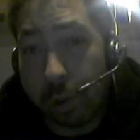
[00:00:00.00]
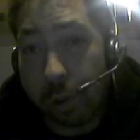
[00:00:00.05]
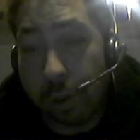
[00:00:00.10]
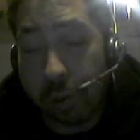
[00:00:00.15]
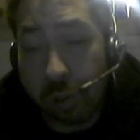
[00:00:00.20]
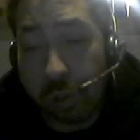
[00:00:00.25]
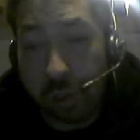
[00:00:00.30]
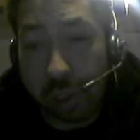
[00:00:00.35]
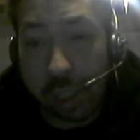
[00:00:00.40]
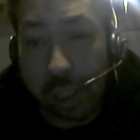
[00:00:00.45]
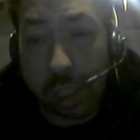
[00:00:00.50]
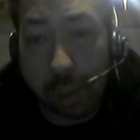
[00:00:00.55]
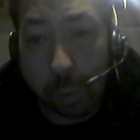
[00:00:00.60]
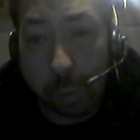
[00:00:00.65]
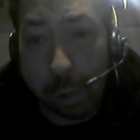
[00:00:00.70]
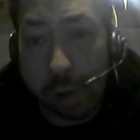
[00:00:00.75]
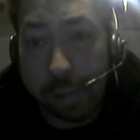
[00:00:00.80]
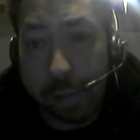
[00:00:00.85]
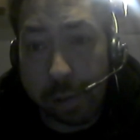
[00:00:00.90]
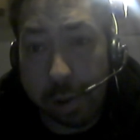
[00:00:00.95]
to see
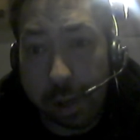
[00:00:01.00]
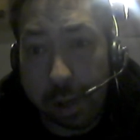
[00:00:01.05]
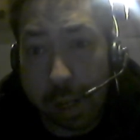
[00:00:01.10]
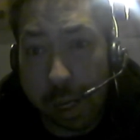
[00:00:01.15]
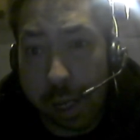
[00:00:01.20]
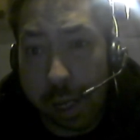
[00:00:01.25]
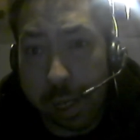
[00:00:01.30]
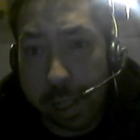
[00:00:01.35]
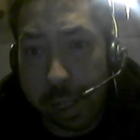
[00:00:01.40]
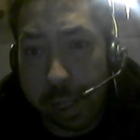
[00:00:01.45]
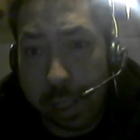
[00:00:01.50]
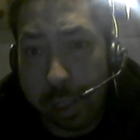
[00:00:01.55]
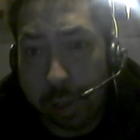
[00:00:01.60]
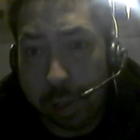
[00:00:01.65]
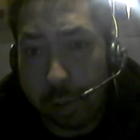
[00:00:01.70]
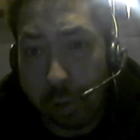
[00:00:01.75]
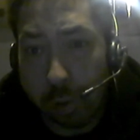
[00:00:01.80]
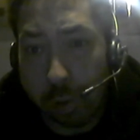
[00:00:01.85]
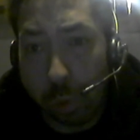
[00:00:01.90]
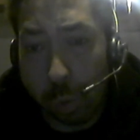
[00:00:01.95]
whether or not it
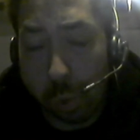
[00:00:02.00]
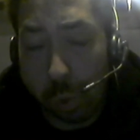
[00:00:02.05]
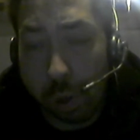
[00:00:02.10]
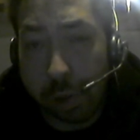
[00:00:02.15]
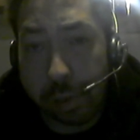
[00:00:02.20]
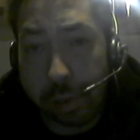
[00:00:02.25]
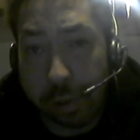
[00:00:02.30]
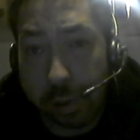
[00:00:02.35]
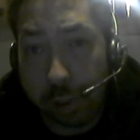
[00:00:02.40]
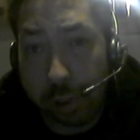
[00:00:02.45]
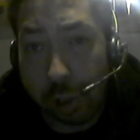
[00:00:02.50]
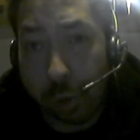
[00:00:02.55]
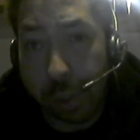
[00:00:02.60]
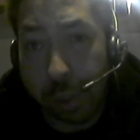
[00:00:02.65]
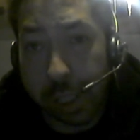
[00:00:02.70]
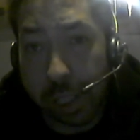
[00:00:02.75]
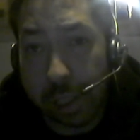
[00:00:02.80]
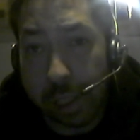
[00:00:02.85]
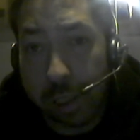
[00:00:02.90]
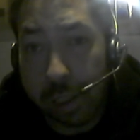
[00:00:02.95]
is worth
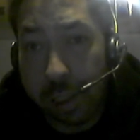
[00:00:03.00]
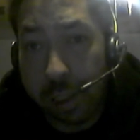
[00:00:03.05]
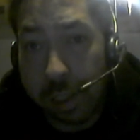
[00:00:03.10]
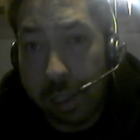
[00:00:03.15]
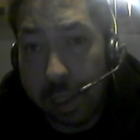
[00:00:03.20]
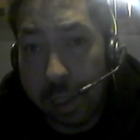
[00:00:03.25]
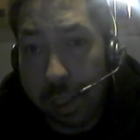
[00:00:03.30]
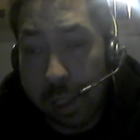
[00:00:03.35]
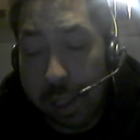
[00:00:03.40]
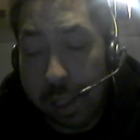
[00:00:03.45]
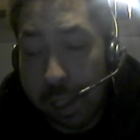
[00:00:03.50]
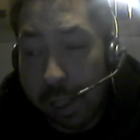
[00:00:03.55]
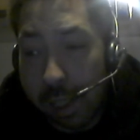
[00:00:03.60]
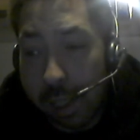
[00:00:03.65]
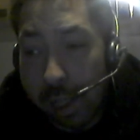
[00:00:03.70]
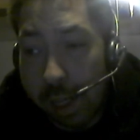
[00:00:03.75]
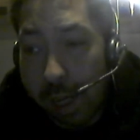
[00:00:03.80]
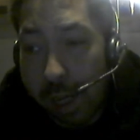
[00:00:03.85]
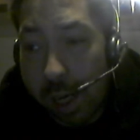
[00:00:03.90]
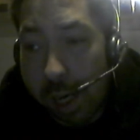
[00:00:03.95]
doing.
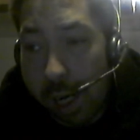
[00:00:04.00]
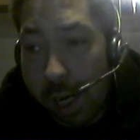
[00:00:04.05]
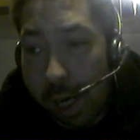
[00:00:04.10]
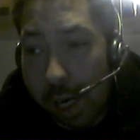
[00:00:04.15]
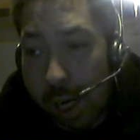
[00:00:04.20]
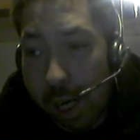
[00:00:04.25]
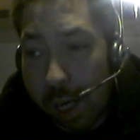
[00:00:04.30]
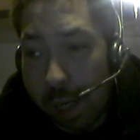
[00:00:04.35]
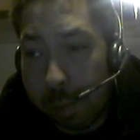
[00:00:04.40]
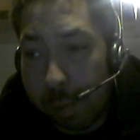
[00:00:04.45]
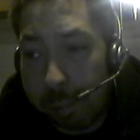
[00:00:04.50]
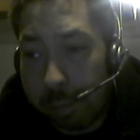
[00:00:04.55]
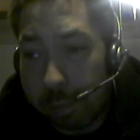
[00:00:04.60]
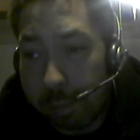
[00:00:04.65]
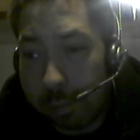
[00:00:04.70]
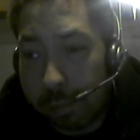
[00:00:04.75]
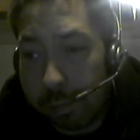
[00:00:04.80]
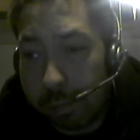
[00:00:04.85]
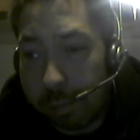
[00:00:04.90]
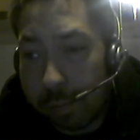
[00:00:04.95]
I'm
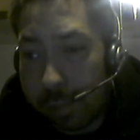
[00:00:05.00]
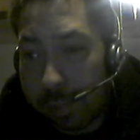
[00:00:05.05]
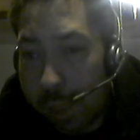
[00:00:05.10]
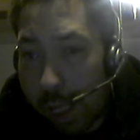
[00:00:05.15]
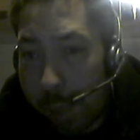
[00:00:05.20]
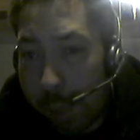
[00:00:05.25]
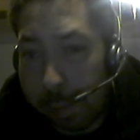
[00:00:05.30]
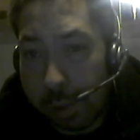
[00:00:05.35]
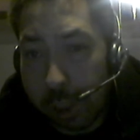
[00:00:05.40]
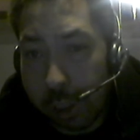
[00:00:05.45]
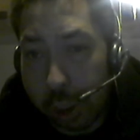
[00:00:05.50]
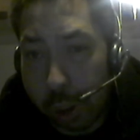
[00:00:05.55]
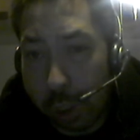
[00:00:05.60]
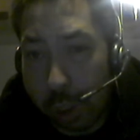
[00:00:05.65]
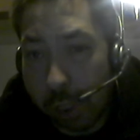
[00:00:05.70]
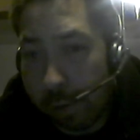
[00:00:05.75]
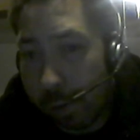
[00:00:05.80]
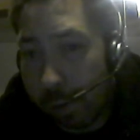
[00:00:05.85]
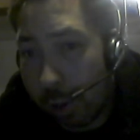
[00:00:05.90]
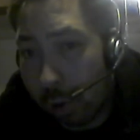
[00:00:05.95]
going to show
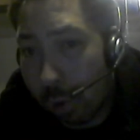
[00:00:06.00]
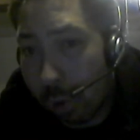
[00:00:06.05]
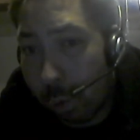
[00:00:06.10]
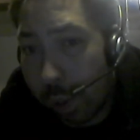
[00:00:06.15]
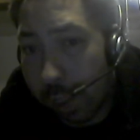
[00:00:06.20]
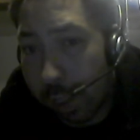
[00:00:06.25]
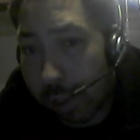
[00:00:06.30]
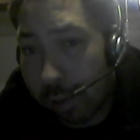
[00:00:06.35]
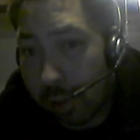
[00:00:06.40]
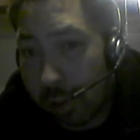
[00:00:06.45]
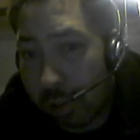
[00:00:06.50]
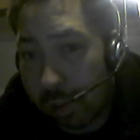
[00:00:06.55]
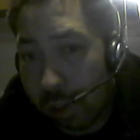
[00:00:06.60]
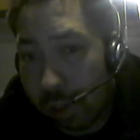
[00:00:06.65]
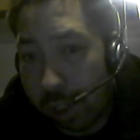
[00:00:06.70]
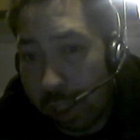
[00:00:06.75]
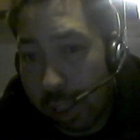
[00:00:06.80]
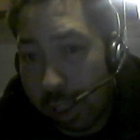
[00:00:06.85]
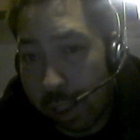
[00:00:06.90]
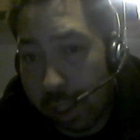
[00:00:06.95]
you real quick to
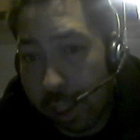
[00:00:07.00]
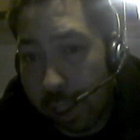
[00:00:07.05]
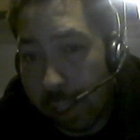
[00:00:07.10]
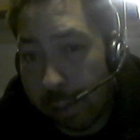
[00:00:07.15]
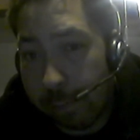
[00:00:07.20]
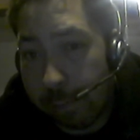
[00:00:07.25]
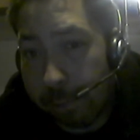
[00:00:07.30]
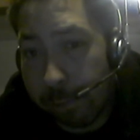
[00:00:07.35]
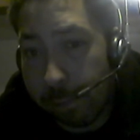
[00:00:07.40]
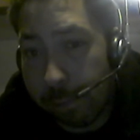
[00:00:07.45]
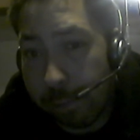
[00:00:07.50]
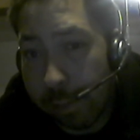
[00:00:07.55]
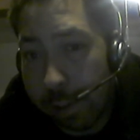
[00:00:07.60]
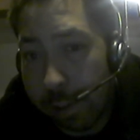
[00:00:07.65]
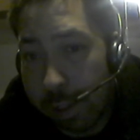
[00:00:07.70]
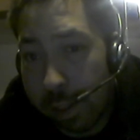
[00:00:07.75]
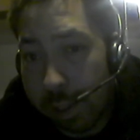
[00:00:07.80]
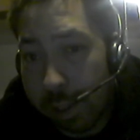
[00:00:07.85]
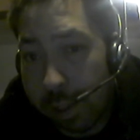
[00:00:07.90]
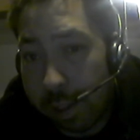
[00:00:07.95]
see if
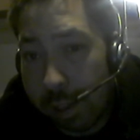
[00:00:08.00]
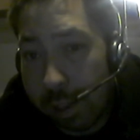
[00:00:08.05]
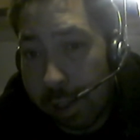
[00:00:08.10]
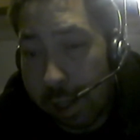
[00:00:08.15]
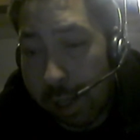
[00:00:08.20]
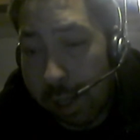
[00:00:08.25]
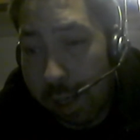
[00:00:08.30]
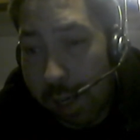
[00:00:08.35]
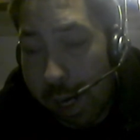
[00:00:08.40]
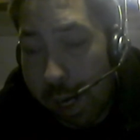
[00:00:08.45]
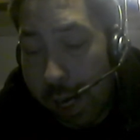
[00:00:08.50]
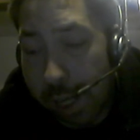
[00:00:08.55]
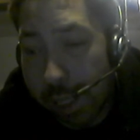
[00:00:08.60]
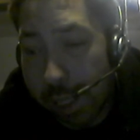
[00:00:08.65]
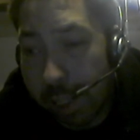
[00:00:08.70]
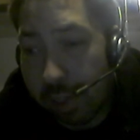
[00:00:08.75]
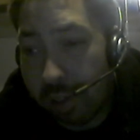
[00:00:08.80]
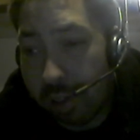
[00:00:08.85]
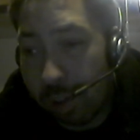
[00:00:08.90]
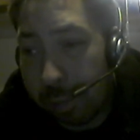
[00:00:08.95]
I can
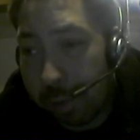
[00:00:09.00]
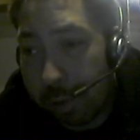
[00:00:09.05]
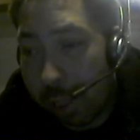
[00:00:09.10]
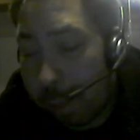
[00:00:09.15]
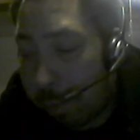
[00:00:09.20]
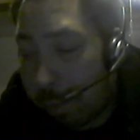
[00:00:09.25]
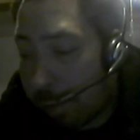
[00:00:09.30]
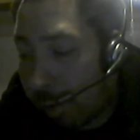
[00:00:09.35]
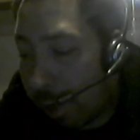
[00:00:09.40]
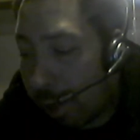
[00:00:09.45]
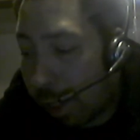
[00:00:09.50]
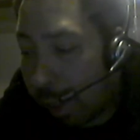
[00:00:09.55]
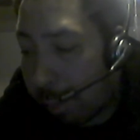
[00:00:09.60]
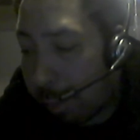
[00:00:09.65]
get something up and running,